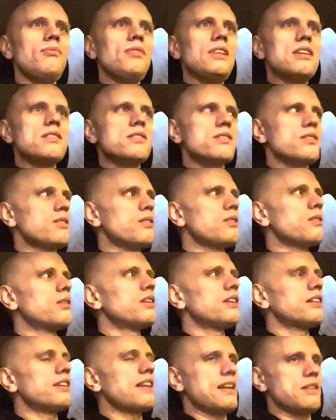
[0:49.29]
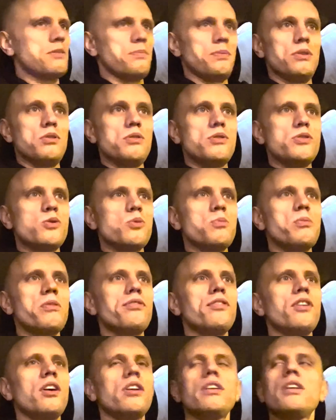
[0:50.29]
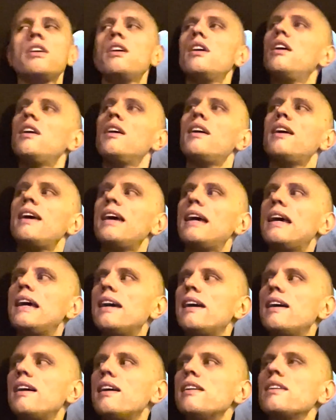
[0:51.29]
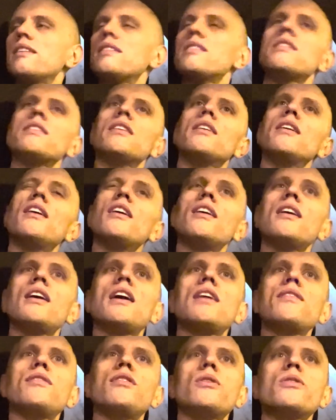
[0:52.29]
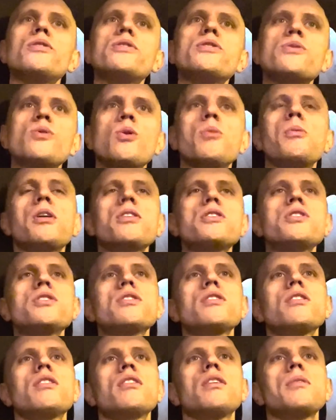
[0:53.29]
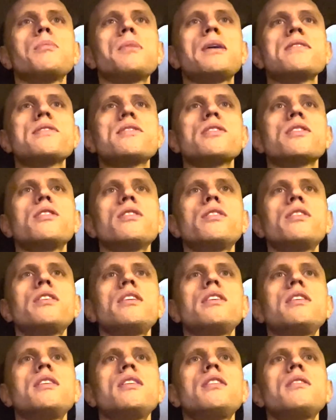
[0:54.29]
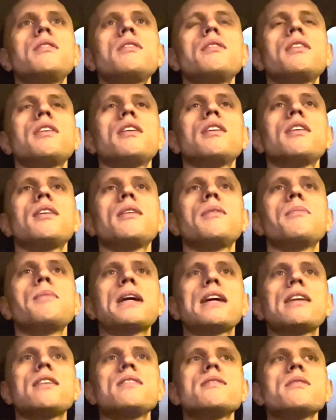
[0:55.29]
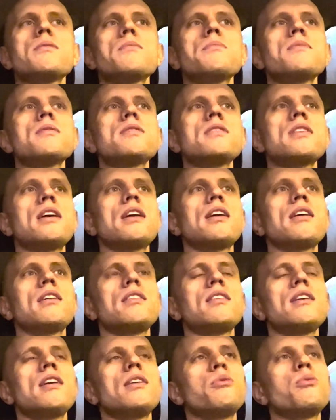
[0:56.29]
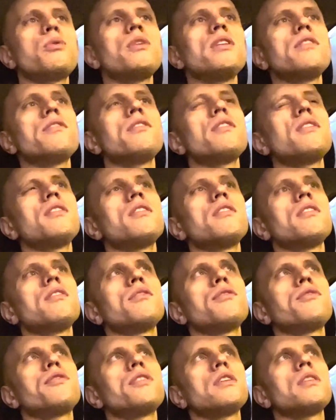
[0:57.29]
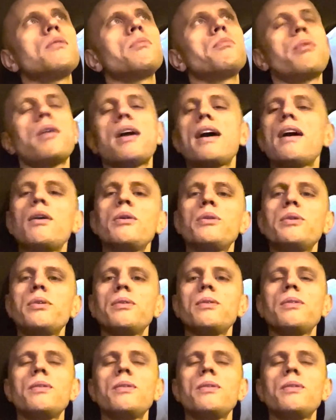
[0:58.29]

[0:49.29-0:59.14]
So that's been super fun. And I've learned so much about security mechanisms, and I really feel proud